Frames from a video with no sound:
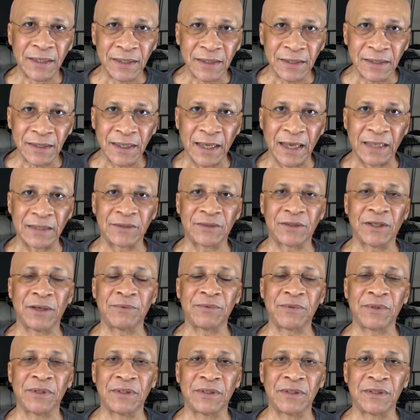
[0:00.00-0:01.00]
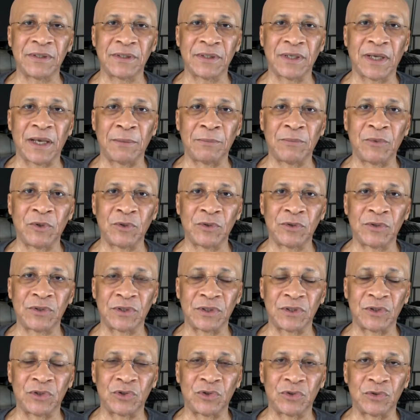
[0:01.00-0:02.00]
He has substance abuse
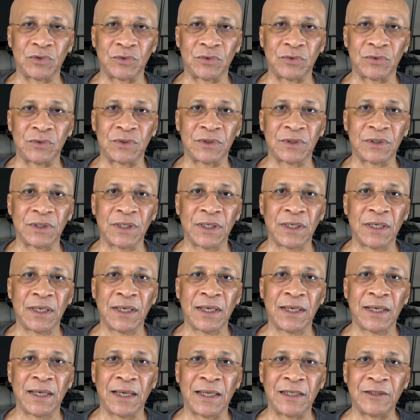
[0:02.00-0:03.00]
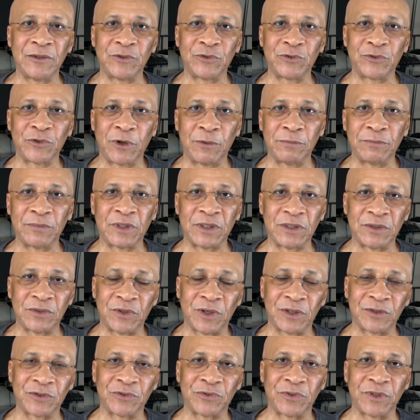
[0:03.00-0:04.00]
issues, and Trump did
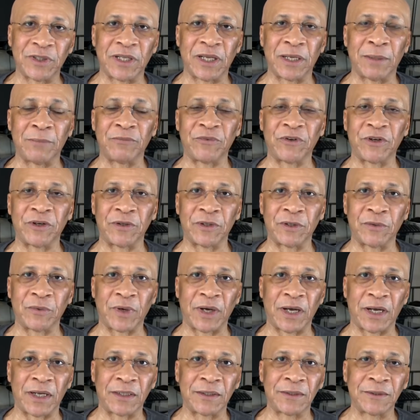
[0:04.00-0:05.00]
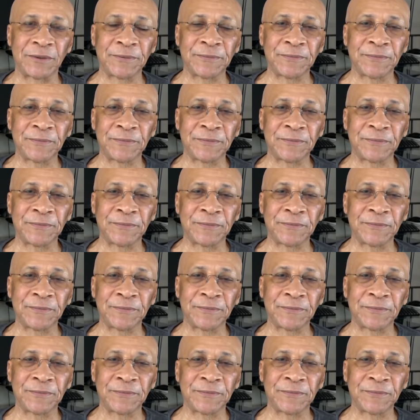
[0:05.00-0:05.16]
not treat him very well.